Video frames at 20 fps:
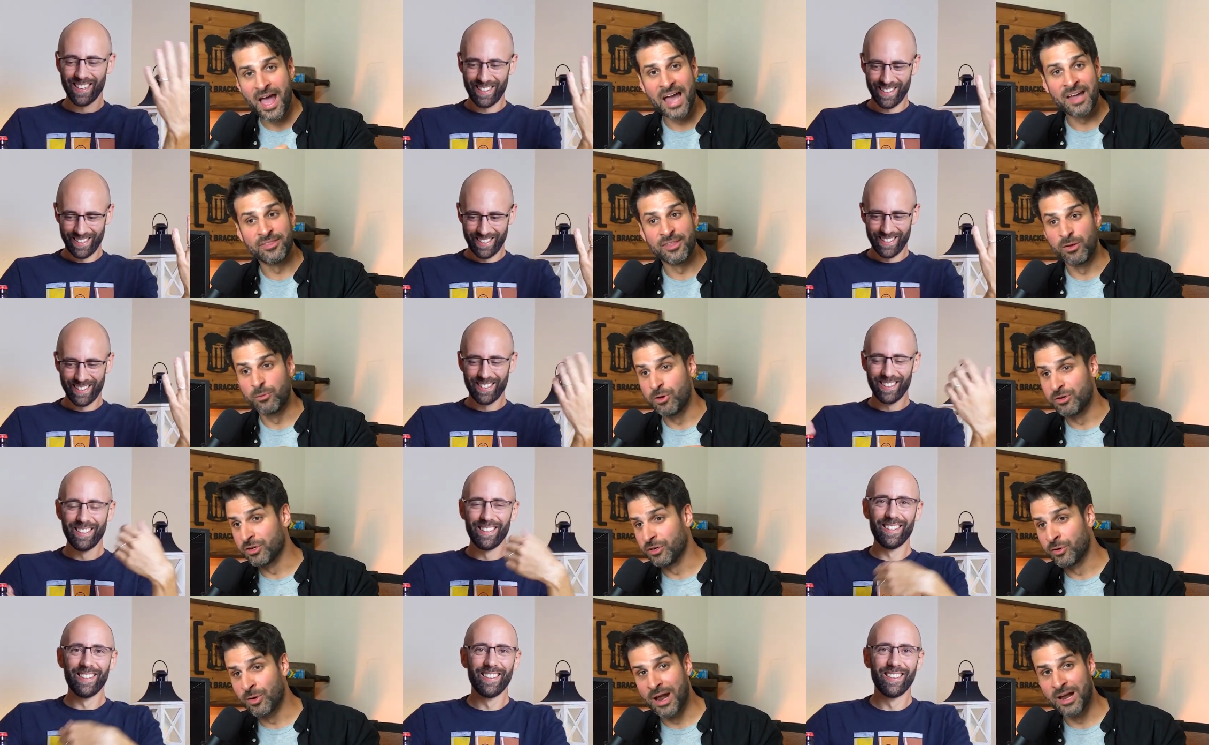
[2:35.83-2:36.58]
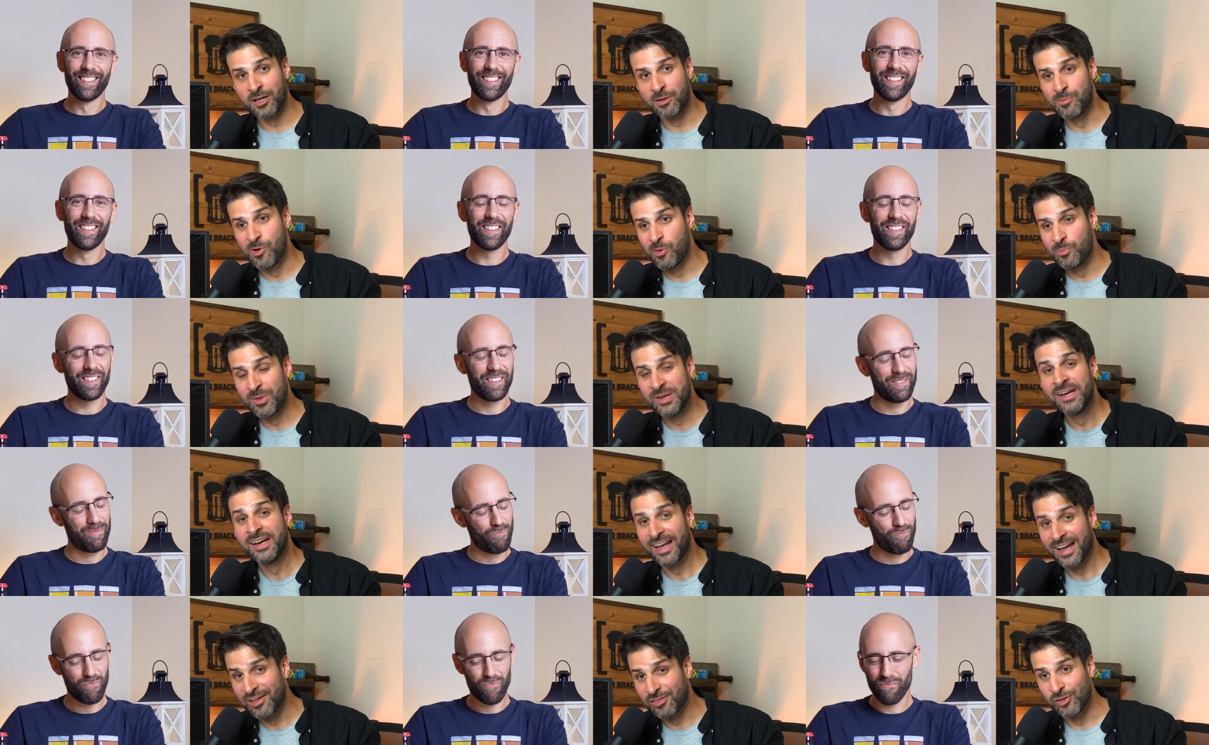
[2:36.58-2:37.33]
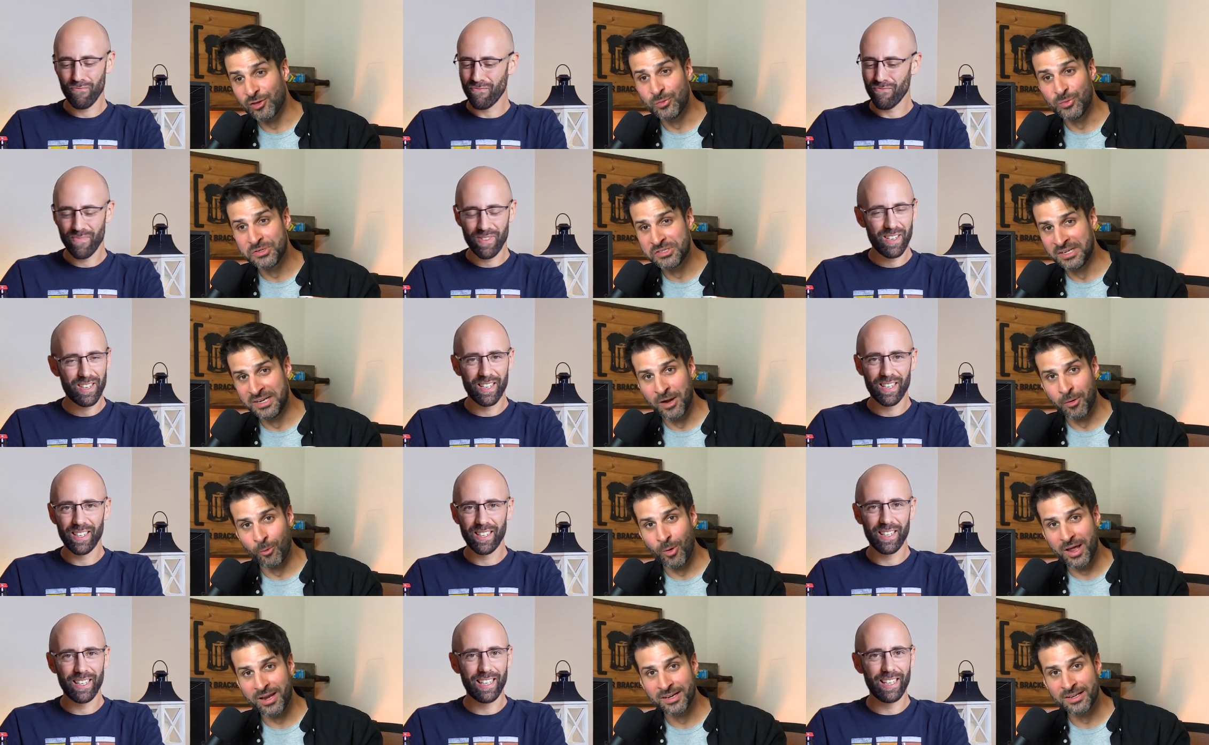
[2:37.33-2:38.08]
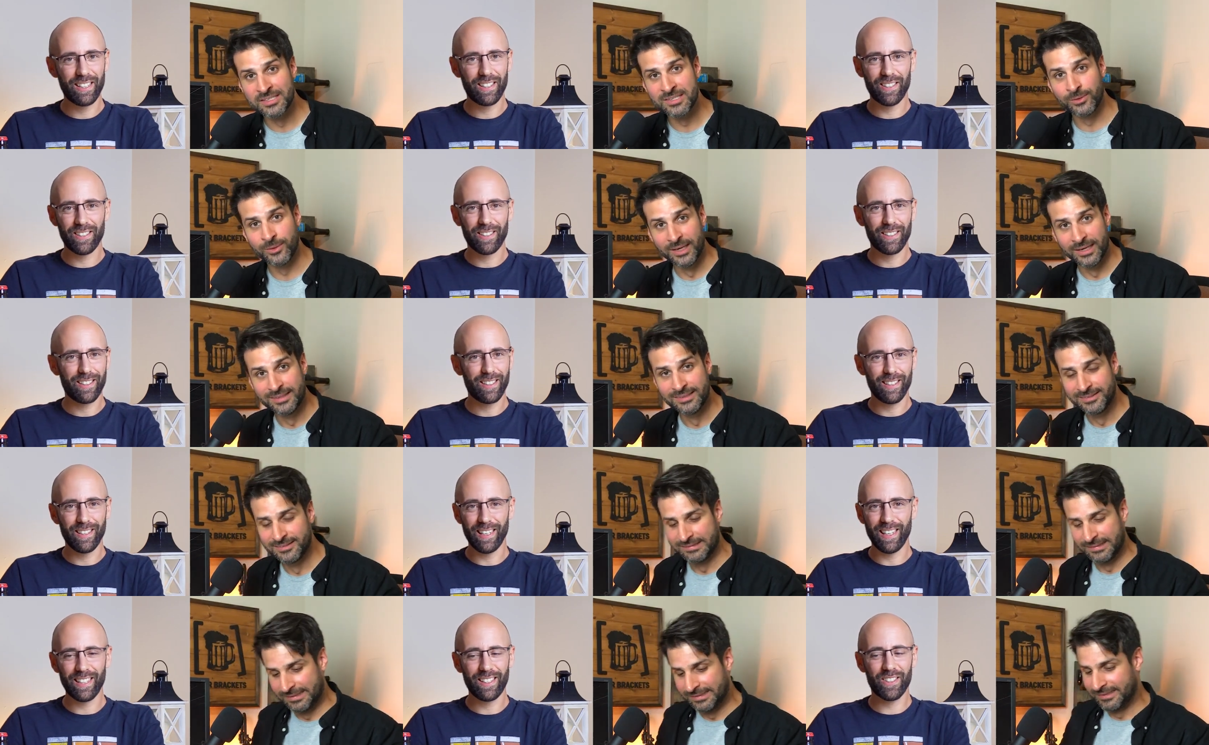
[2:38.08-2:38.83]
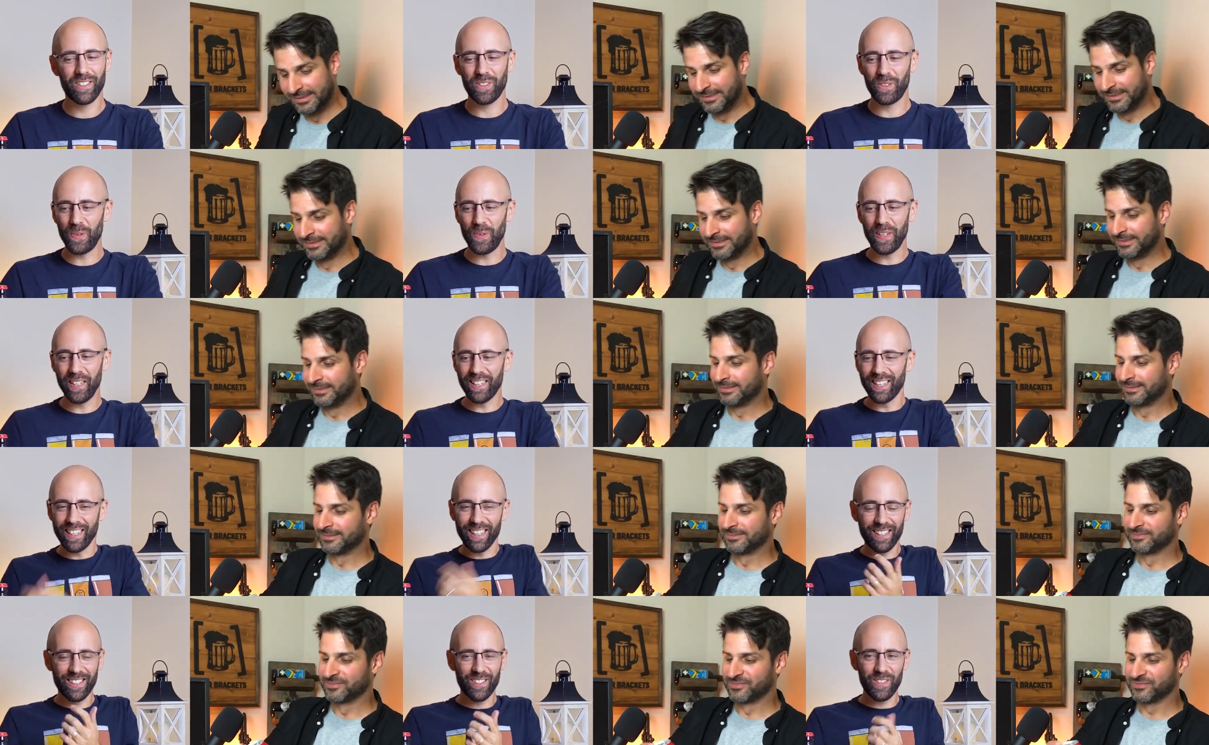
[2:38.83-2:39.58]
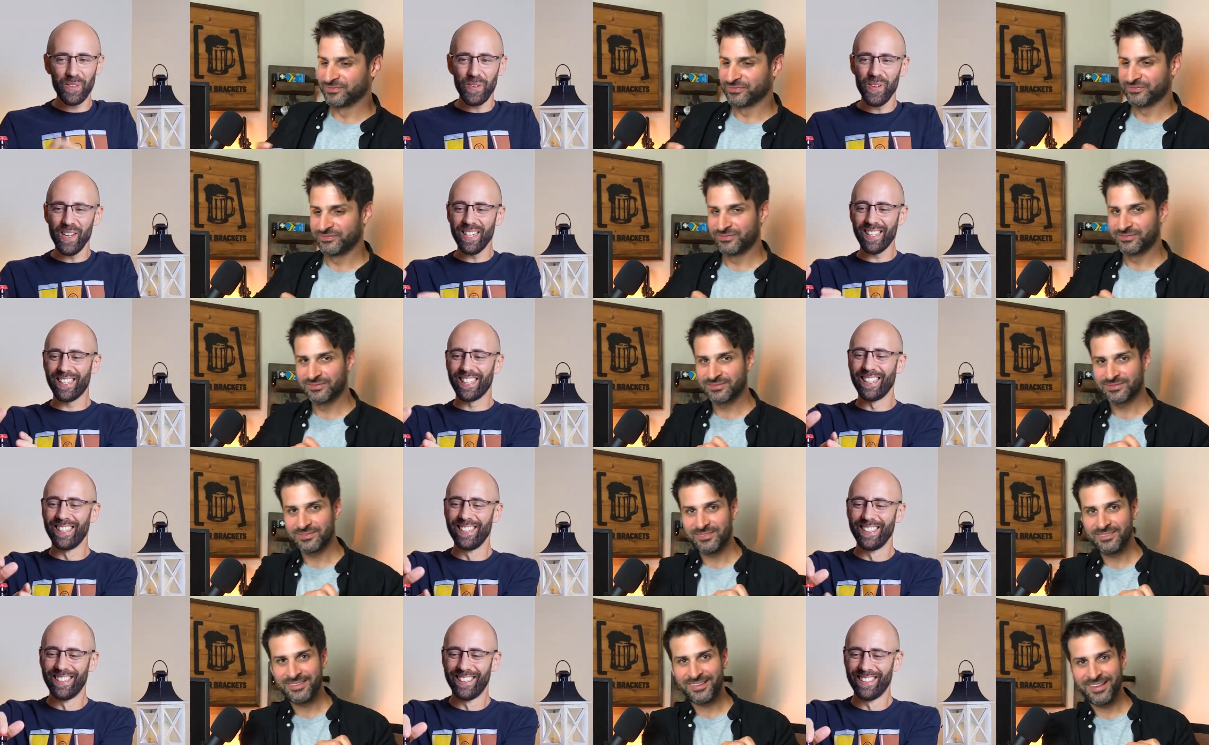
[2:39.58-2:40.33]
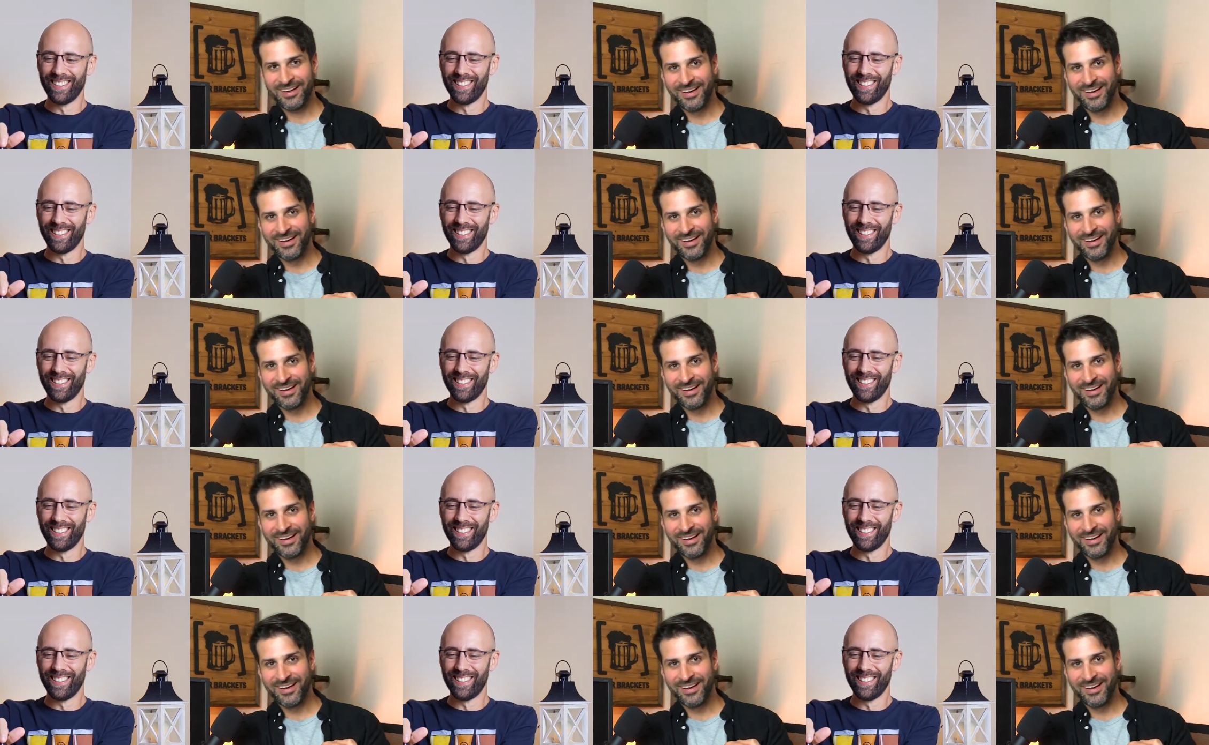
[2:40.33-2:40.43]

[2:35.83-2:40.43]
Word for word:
Speaker 1: I think we should crack them open. I think we should get right into let's,
Speaker 2: it. Let's do it. Let's do it.